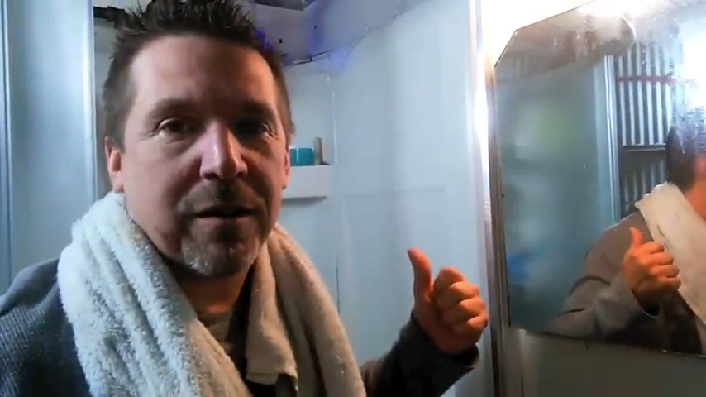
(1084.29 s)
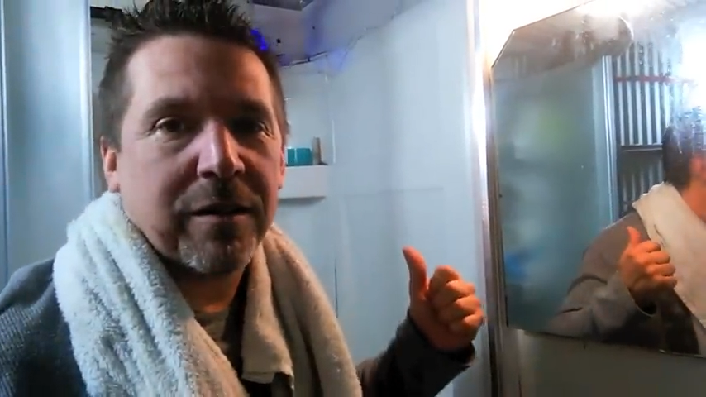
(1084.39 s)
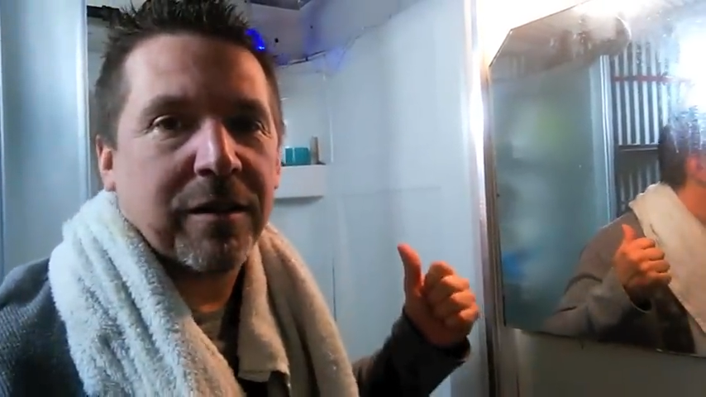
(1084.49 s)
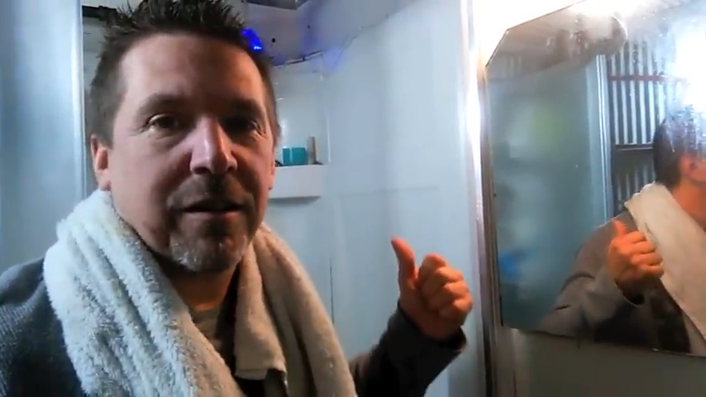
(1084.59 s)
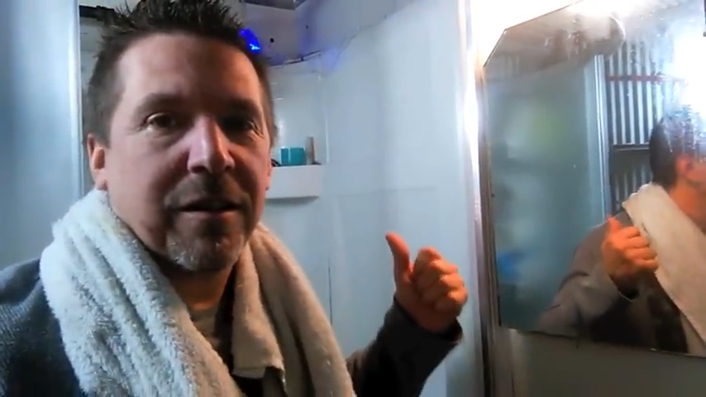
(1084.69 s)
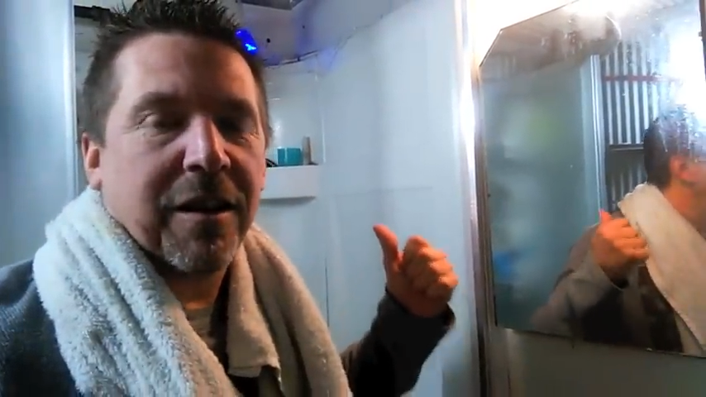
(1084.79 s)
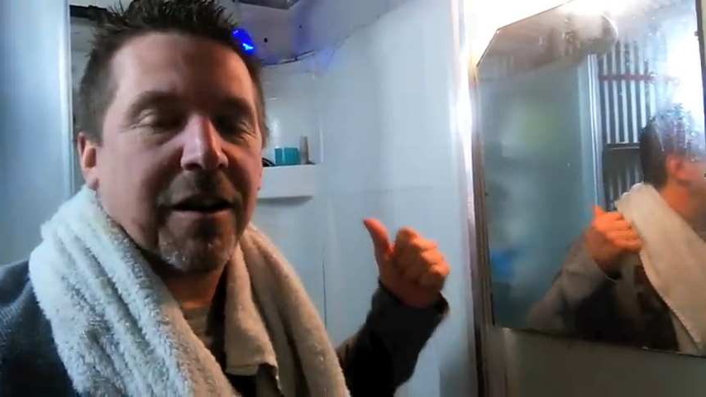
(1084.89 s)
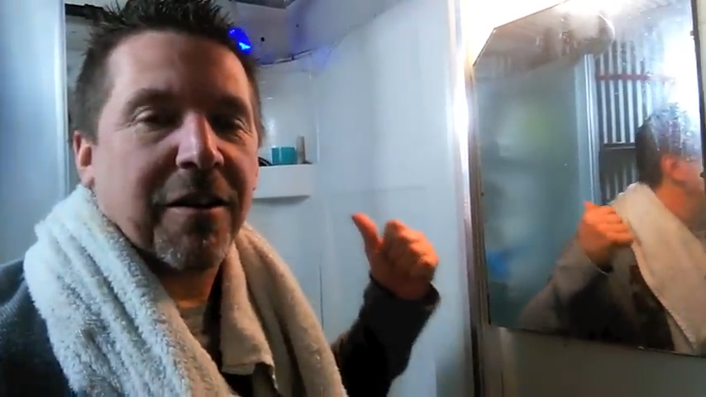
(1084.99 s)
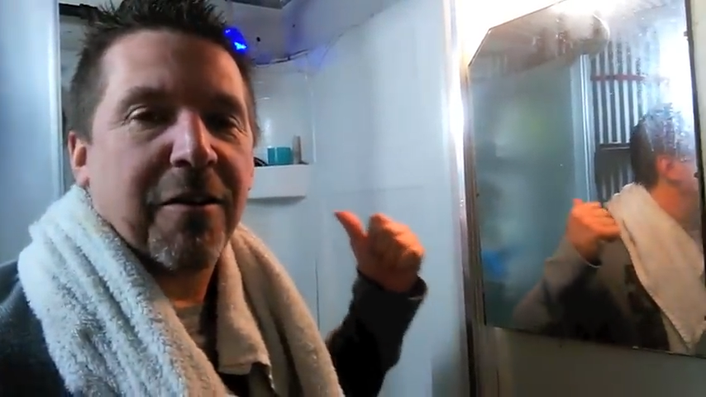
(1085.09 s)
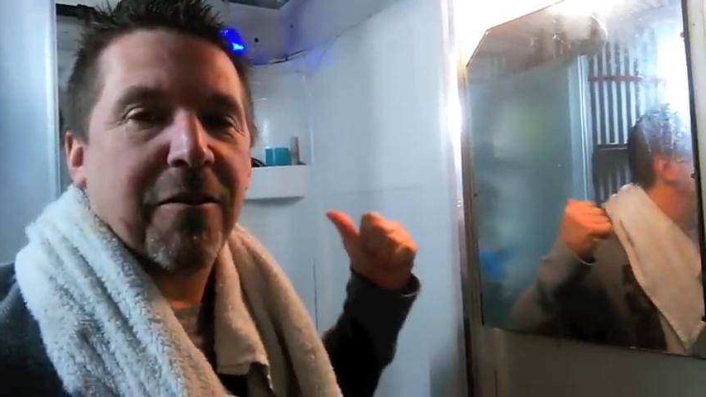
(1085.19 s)

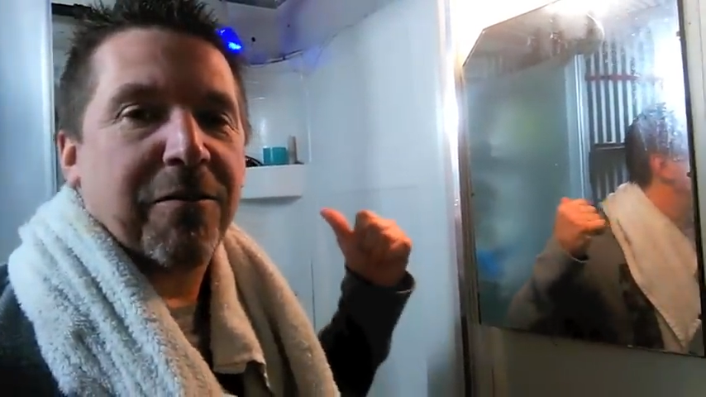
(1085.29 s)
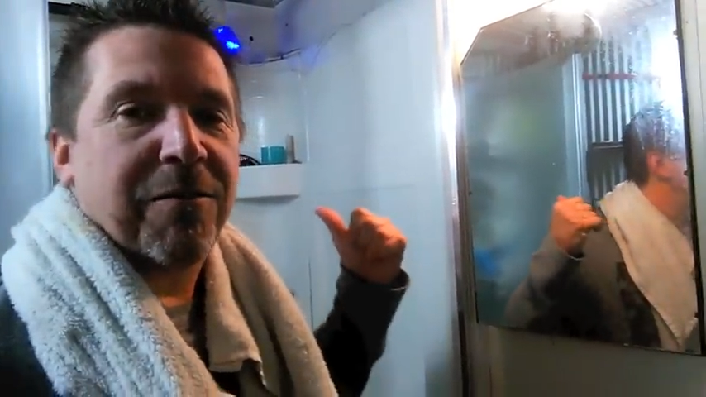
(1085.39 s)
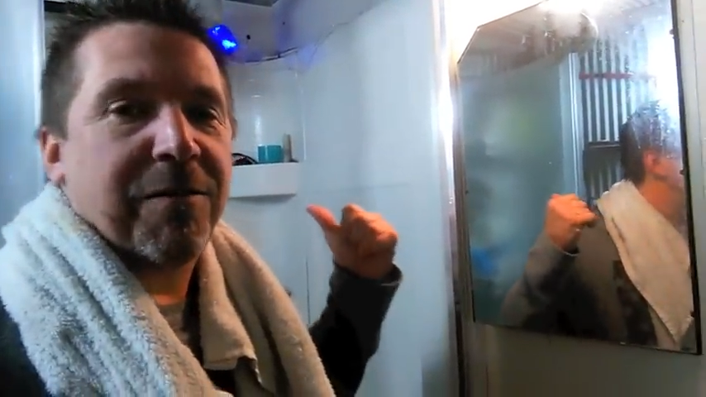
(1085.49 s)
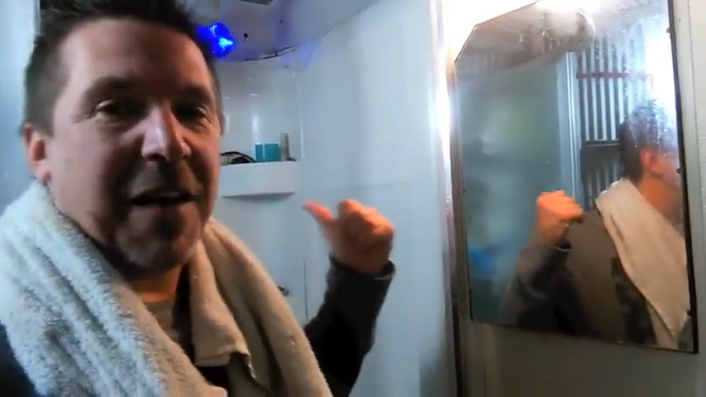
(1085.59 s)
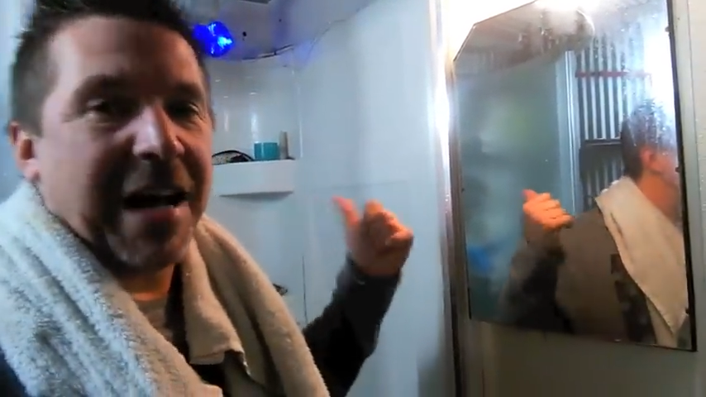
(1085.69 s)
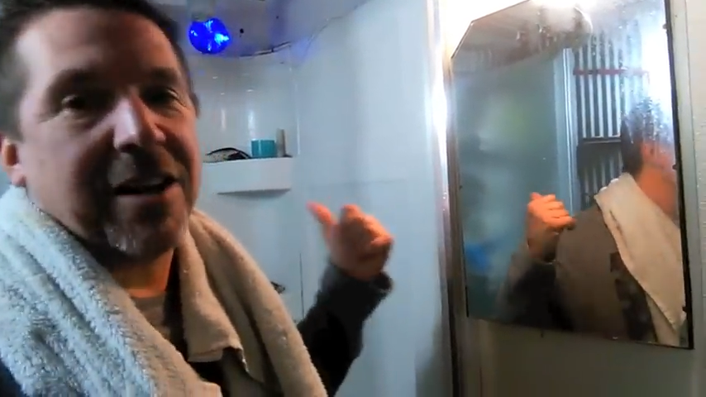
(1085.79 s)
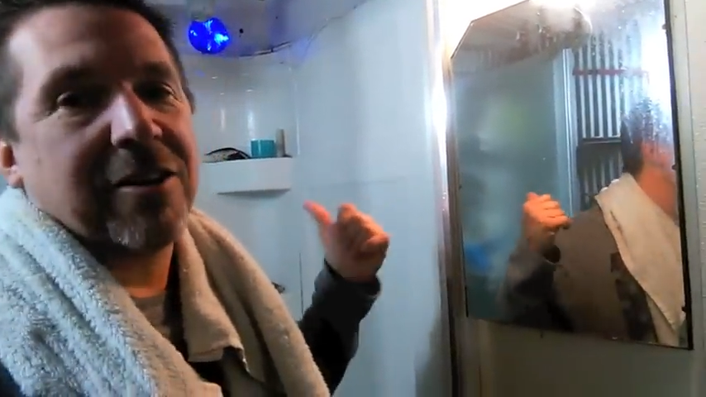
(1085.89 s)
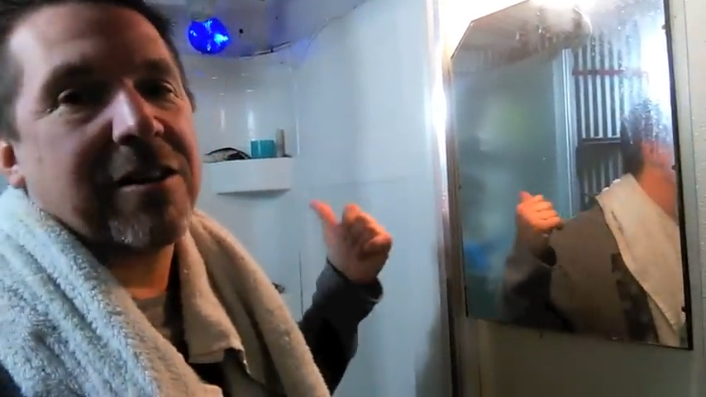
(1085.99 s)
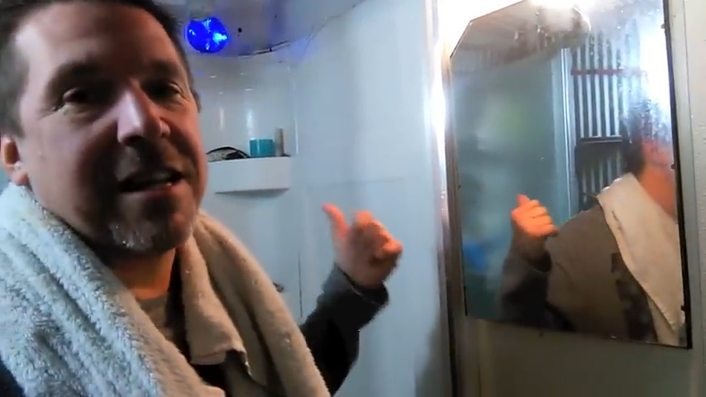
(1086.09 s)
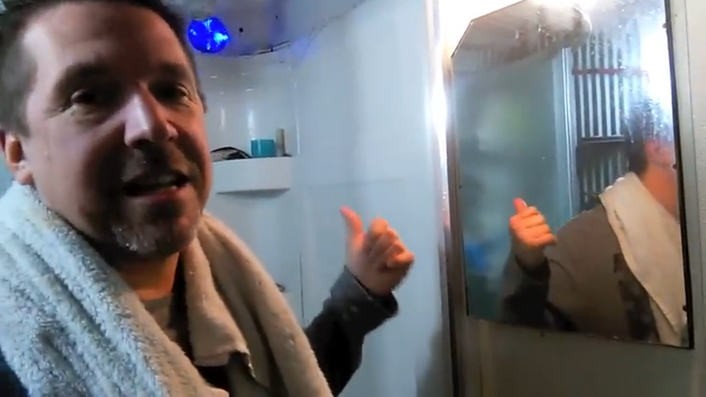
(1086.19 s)

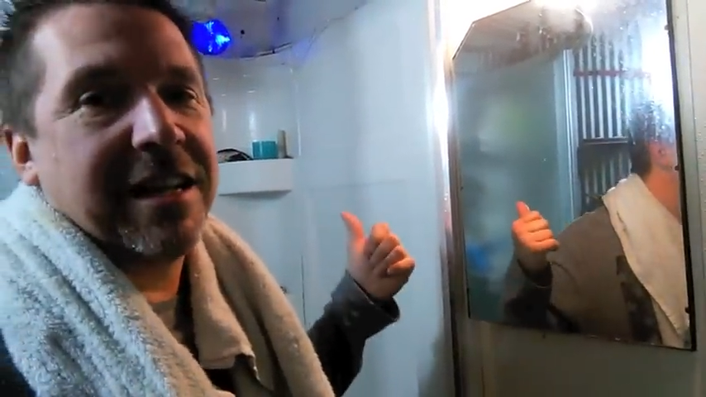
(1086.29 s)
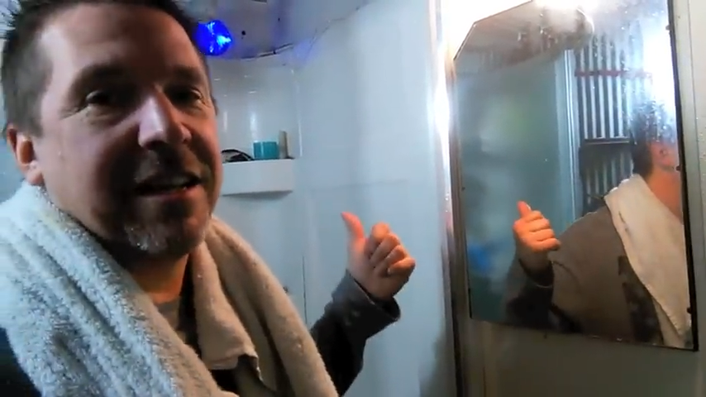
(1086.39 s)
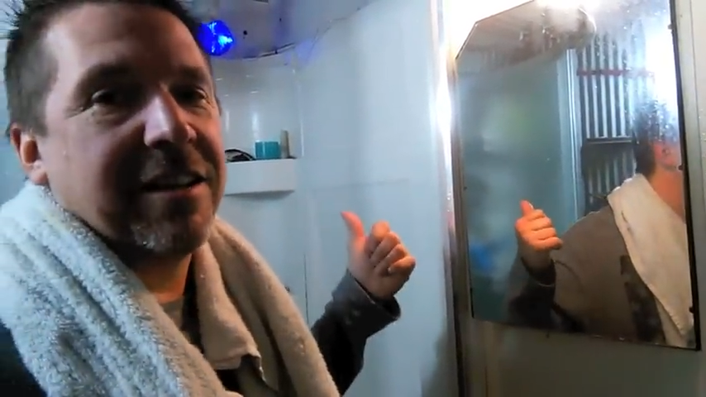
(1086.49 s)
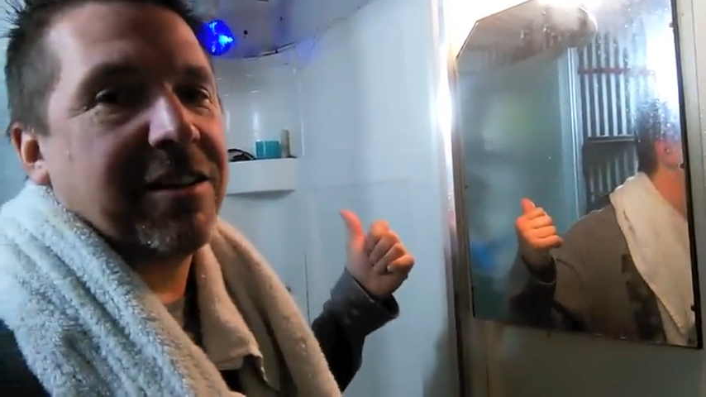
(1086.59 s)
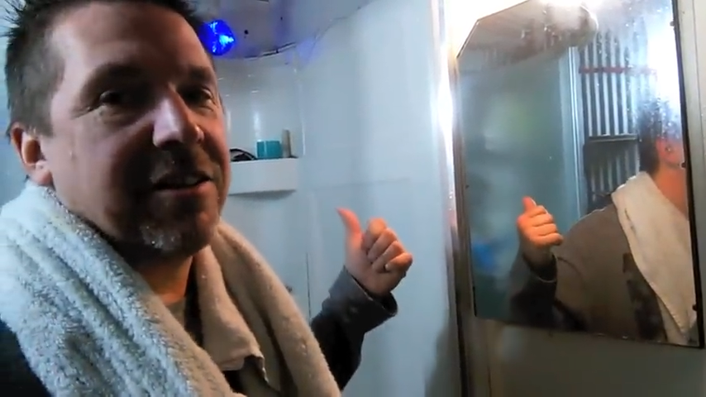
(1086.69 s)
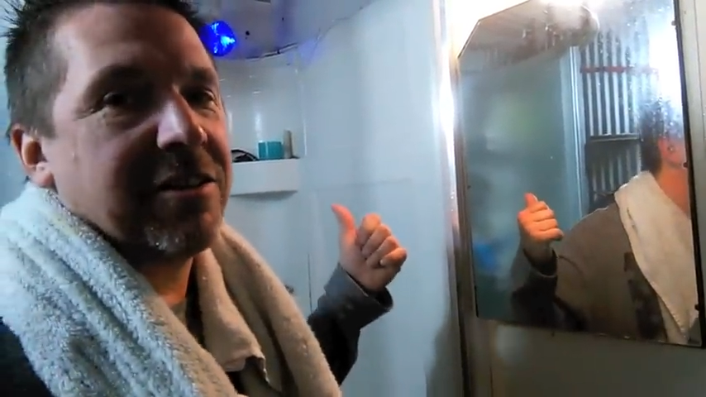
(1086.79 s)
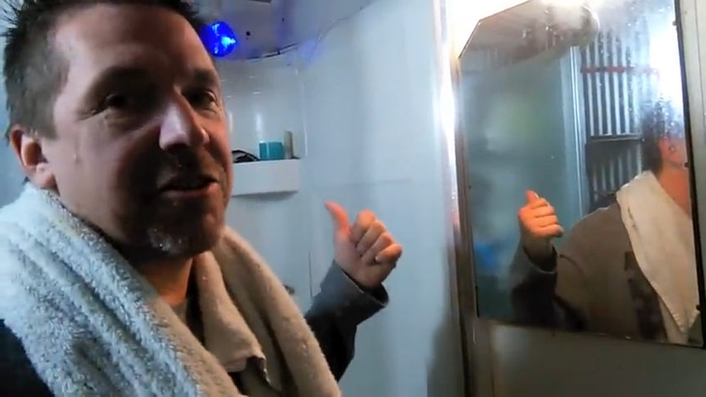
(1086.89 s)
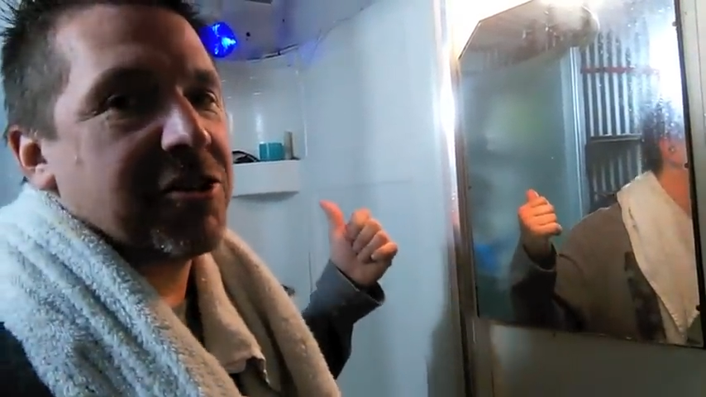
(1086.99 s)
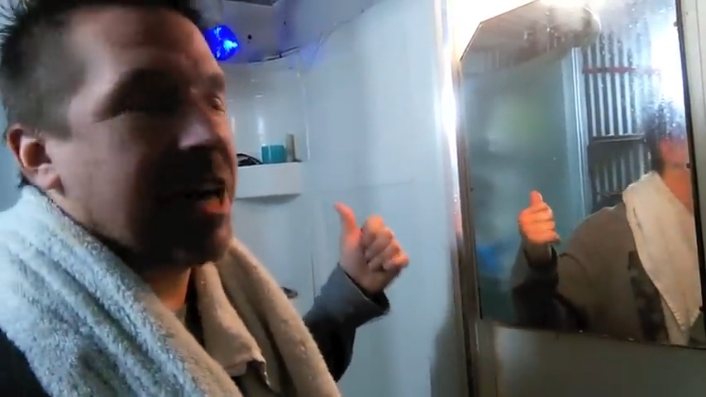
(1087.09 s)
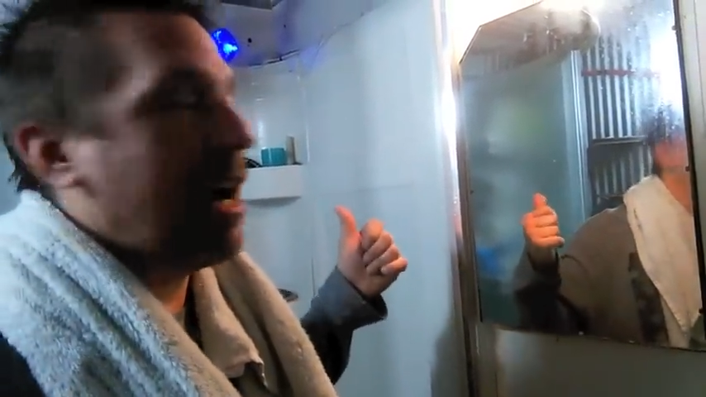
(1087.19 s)
fire heated
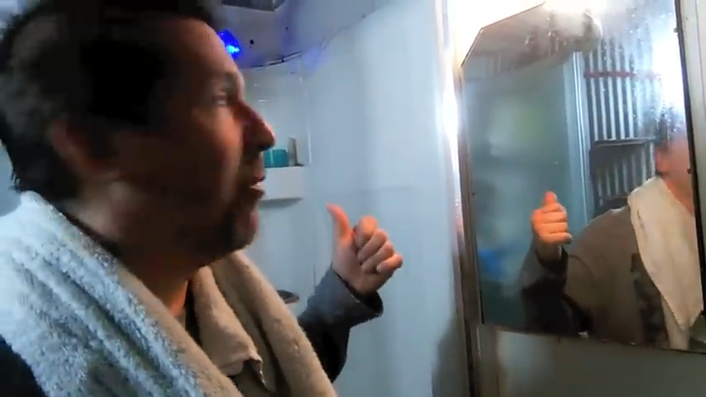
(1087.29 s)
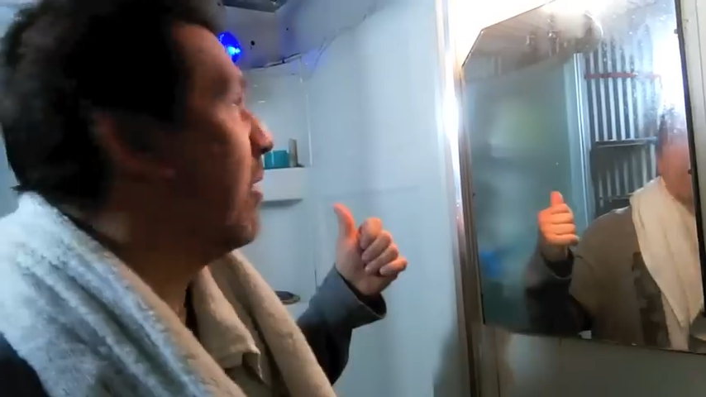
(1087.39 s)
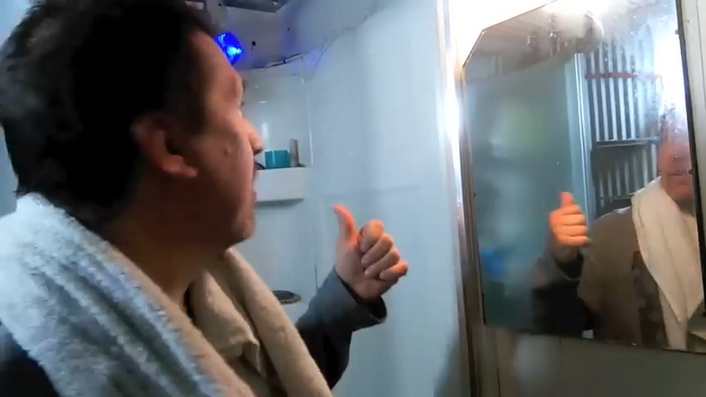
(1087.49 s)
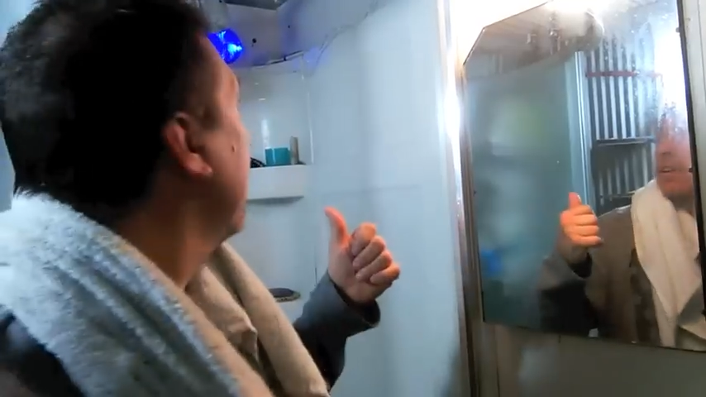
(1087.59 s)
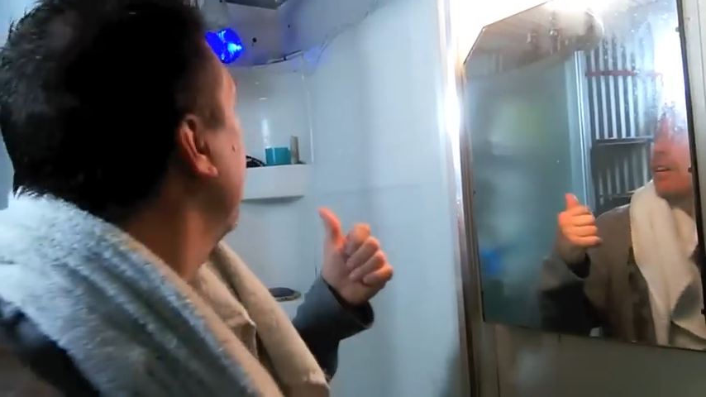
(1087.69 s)
shower.